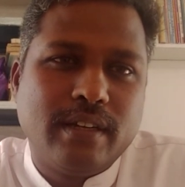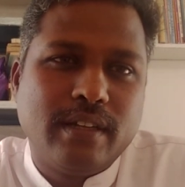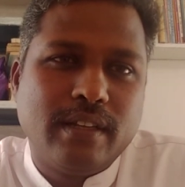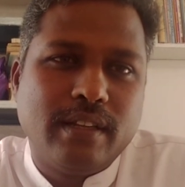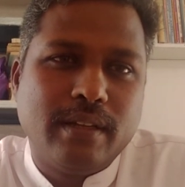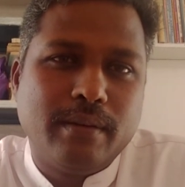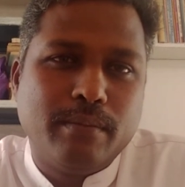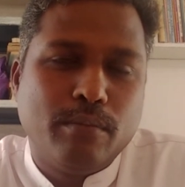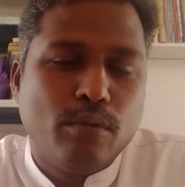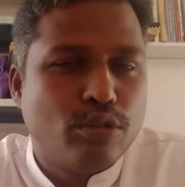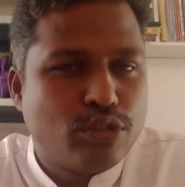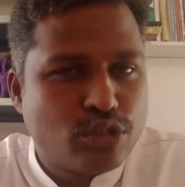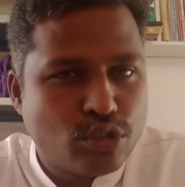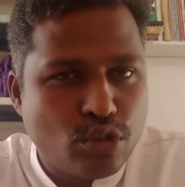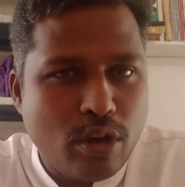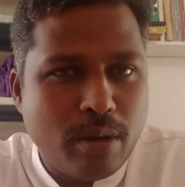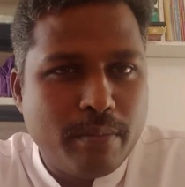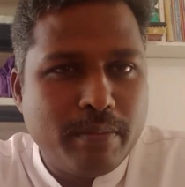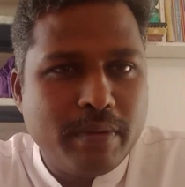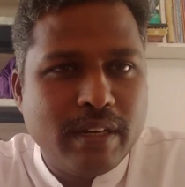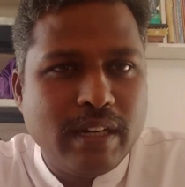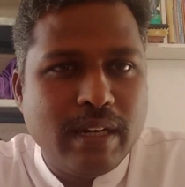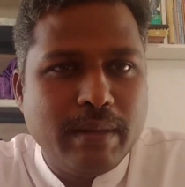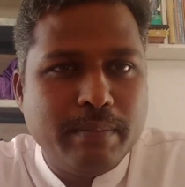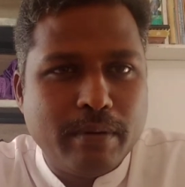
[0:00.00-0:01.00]
the most
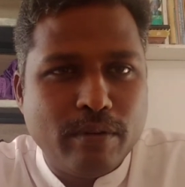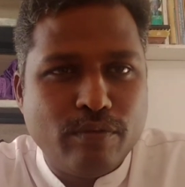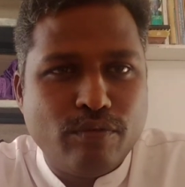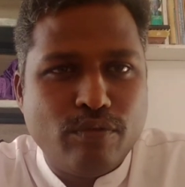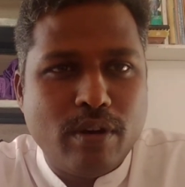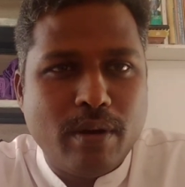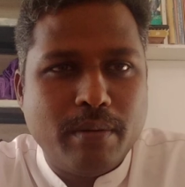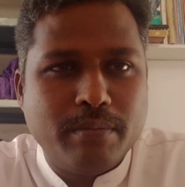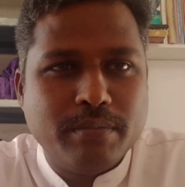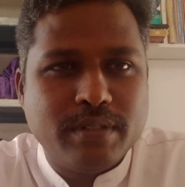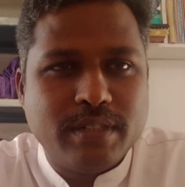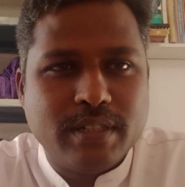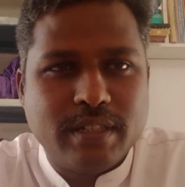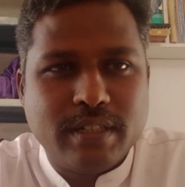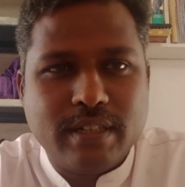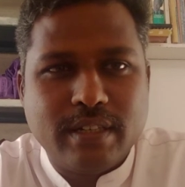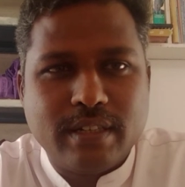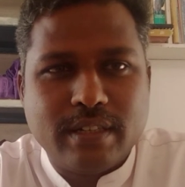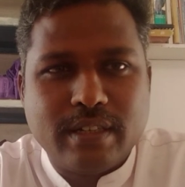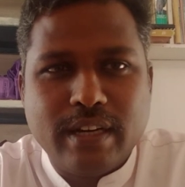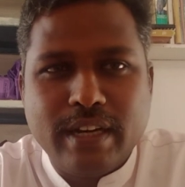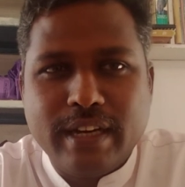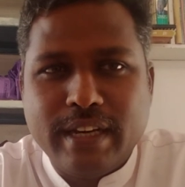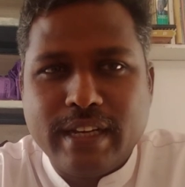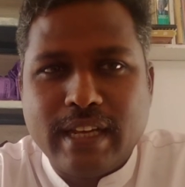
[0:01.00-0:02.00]
commonly performed
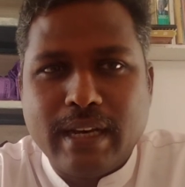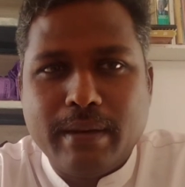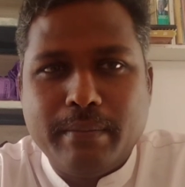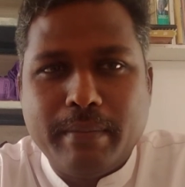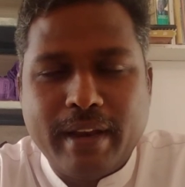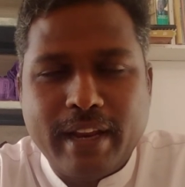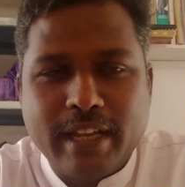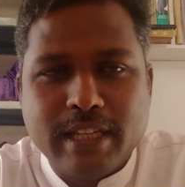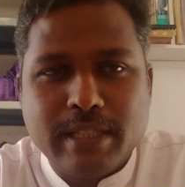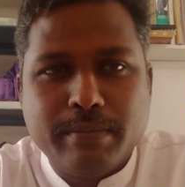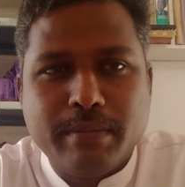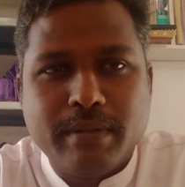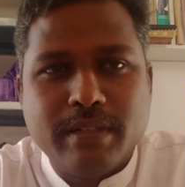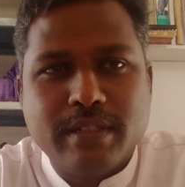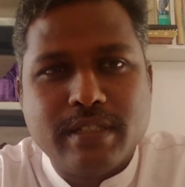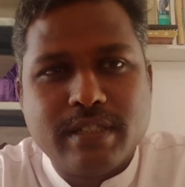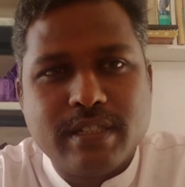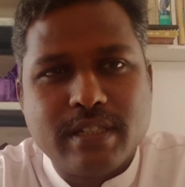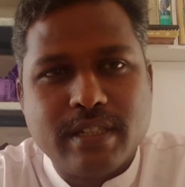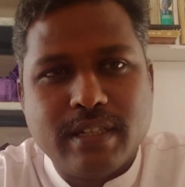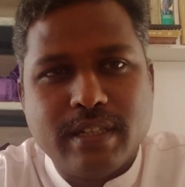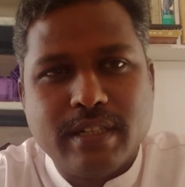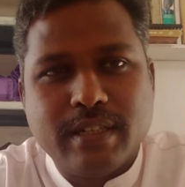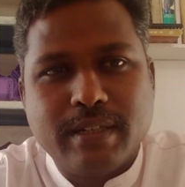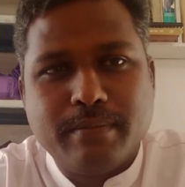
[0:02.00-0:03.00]
clinical
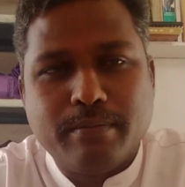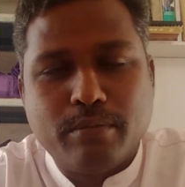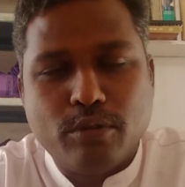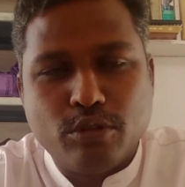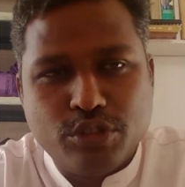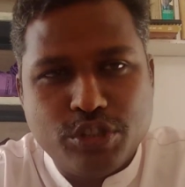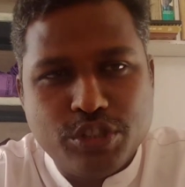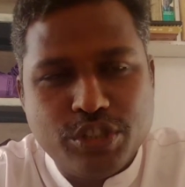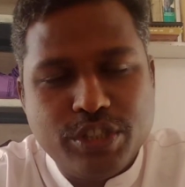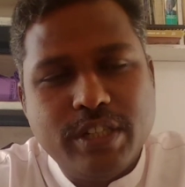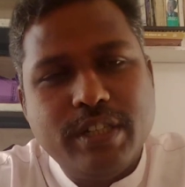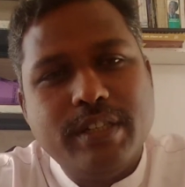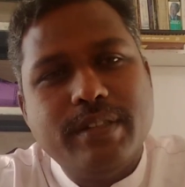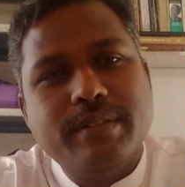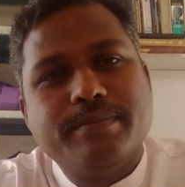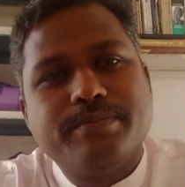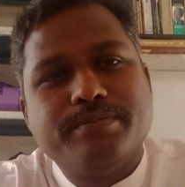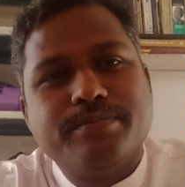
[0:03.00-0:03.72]
management procedure.